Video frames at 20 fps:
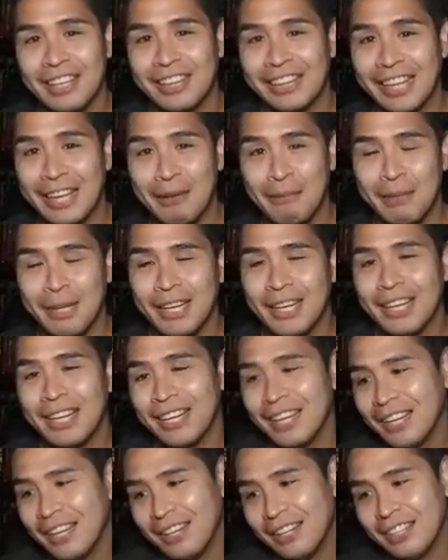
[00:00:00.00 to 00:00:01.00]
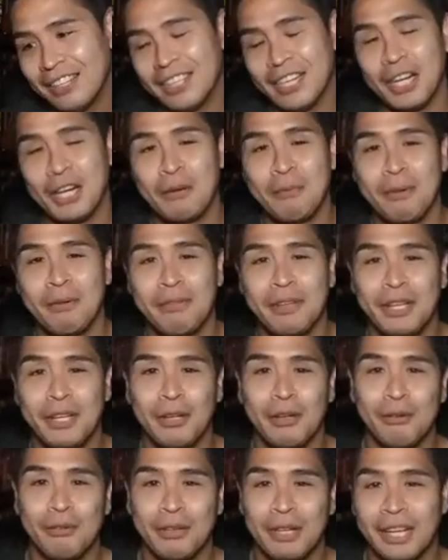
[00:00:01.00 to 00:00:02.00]
ding me. Check out my
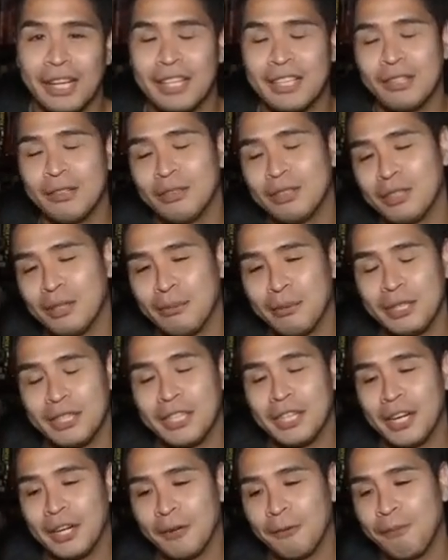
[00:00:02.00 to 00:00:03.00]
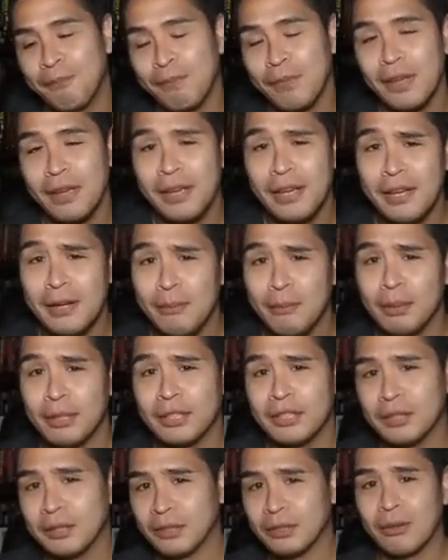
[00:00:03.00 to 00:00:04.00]
video if you like to. It's on my channel.
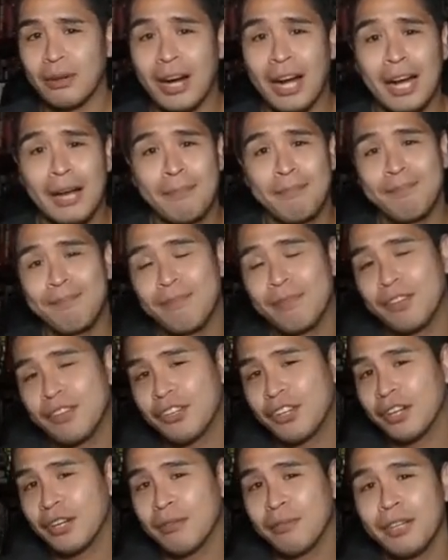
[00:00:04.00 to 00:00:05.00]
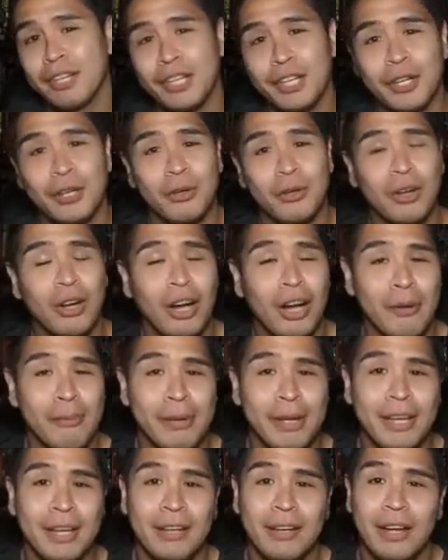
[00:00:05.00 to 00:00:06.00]
But subscribe, share the video,
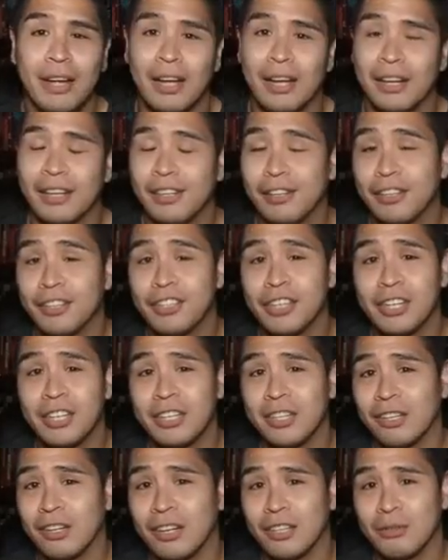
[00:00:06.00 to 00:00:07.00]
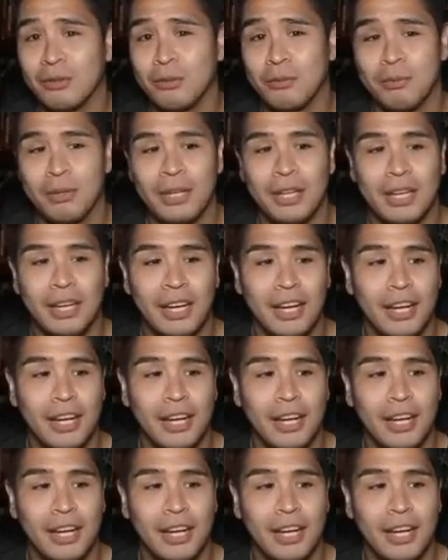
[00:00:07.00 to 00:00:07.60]
comment, share your thoughts with me.